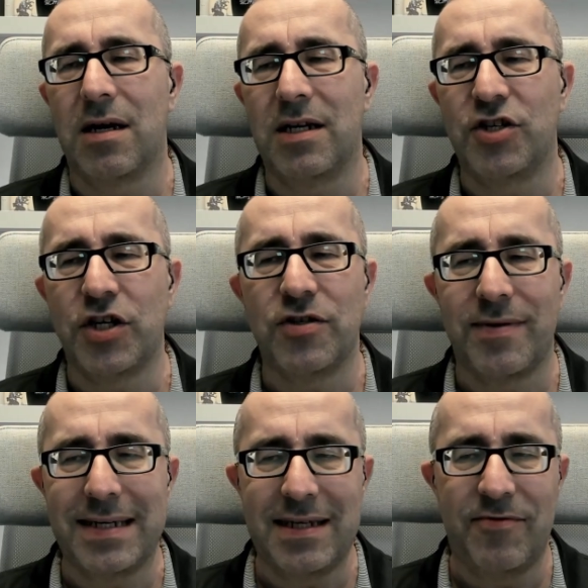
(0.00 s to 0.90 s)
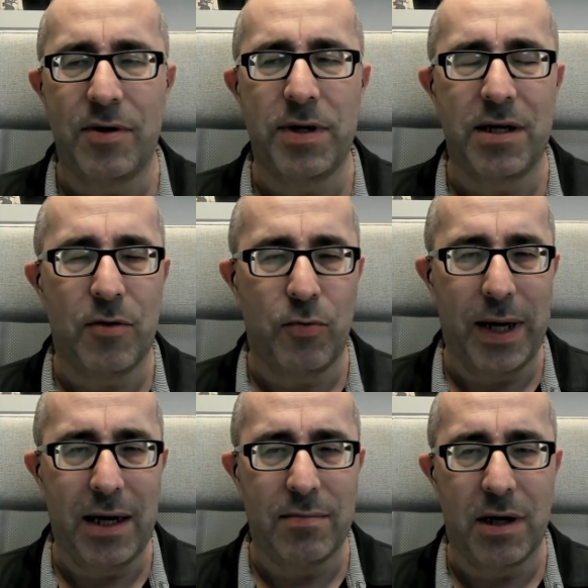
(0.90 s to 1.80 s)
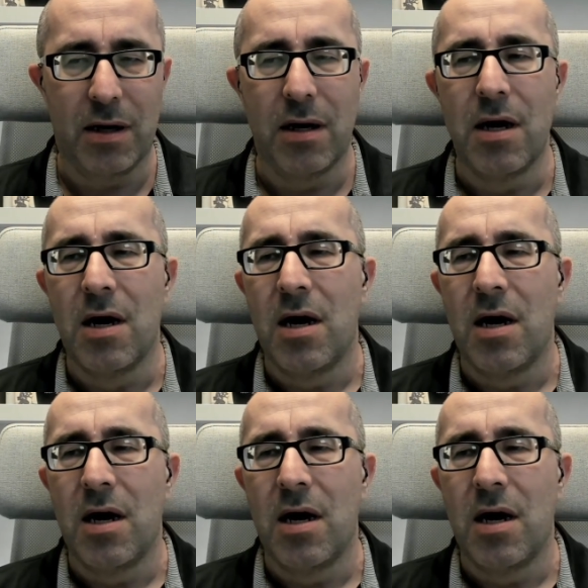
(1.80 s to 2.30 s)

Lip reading: Exchange Server SE will be available